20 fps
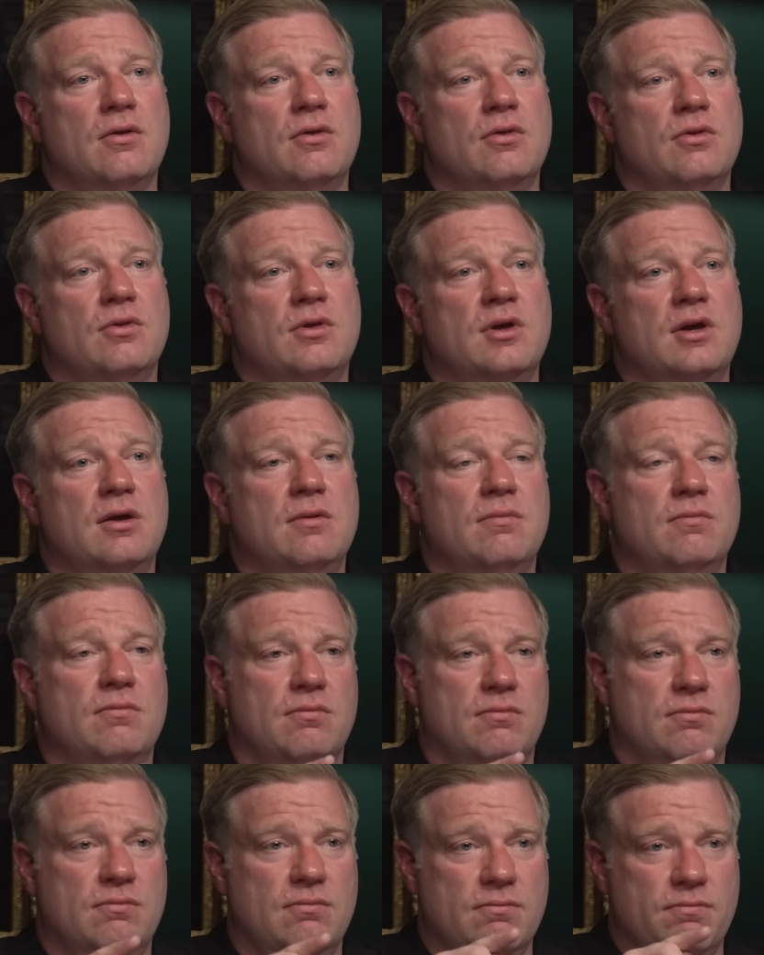The
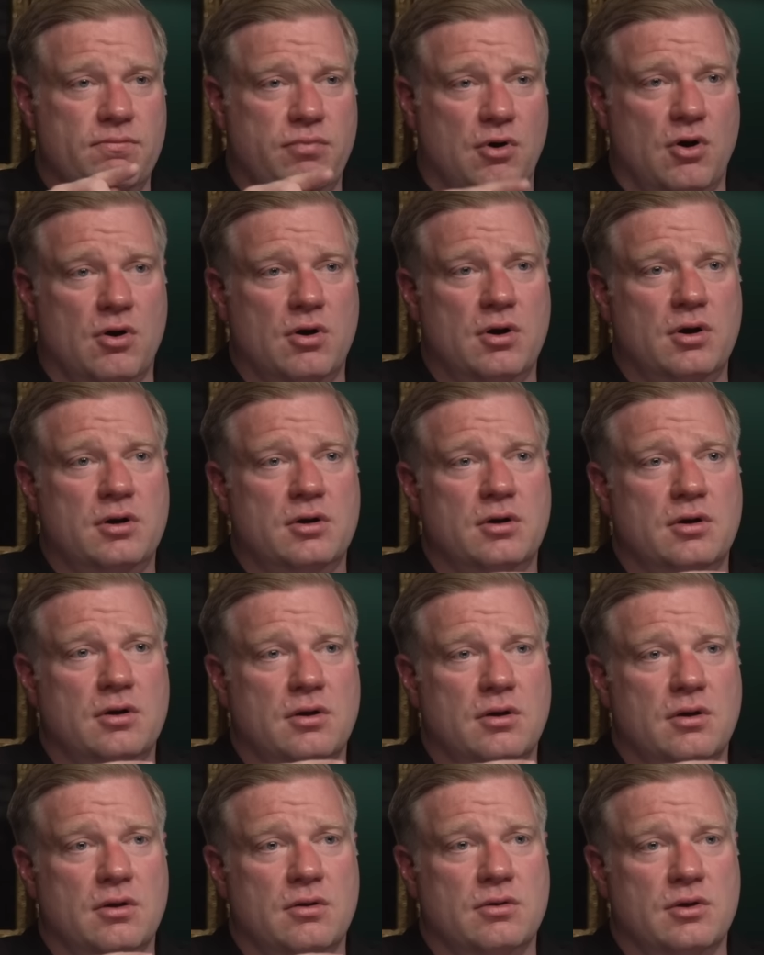part
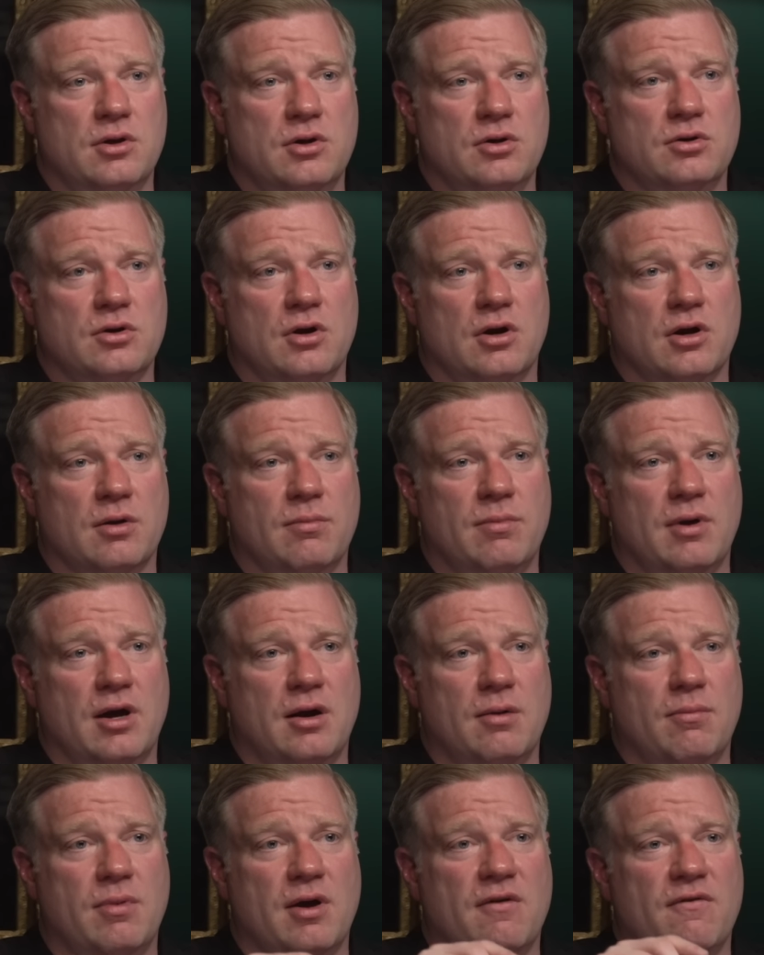that you're talking
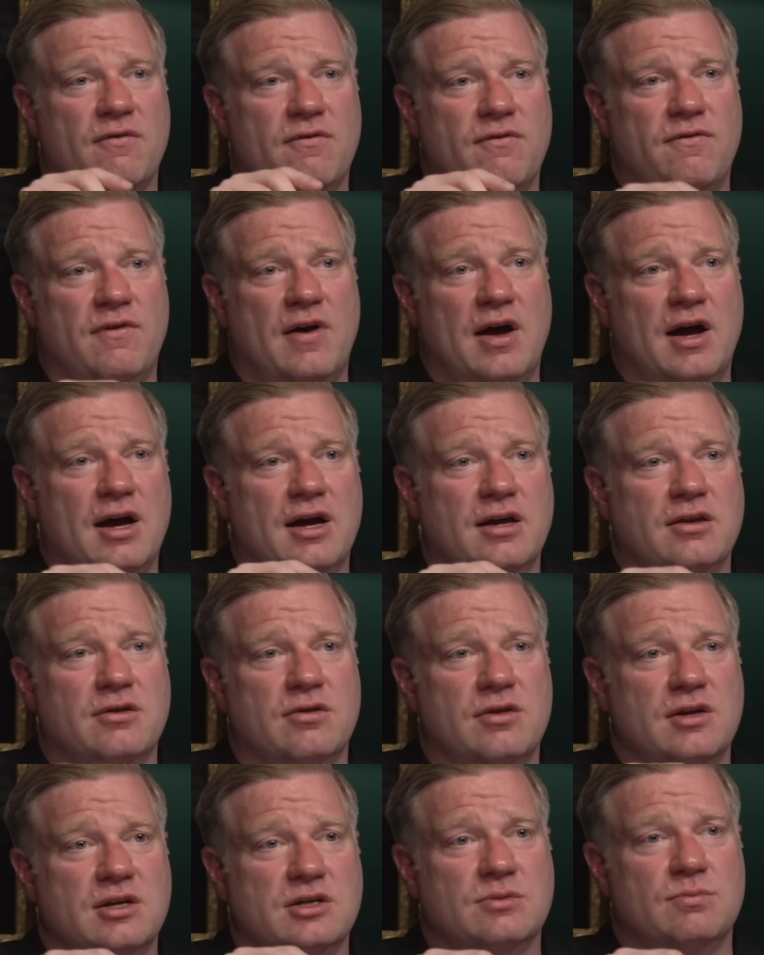about, about find
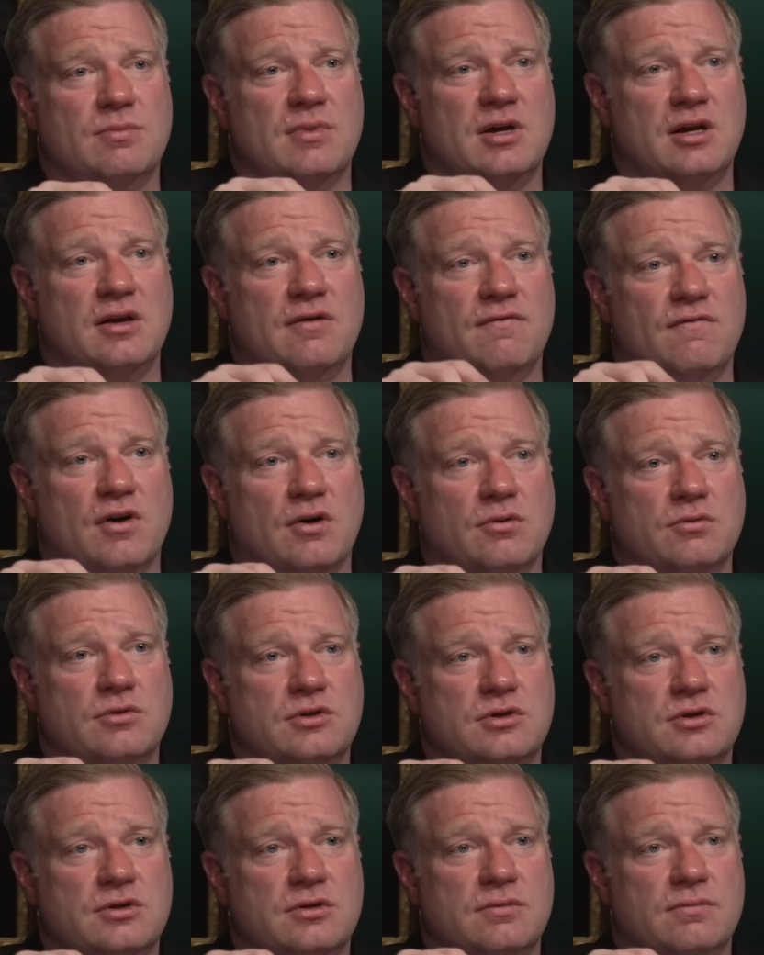this many
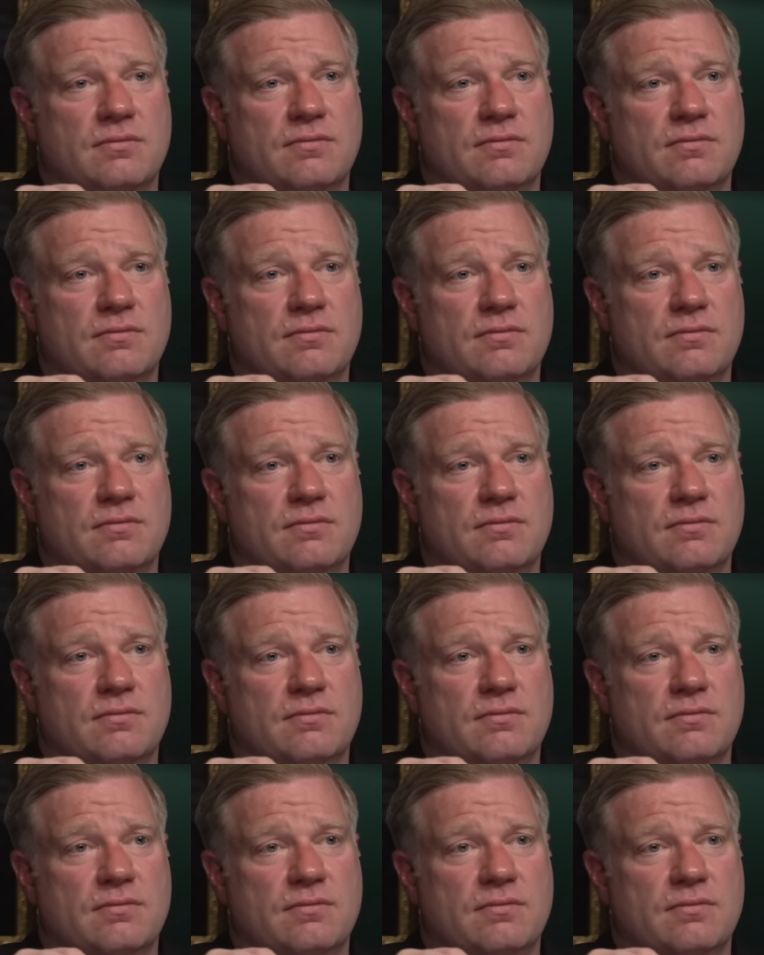votes,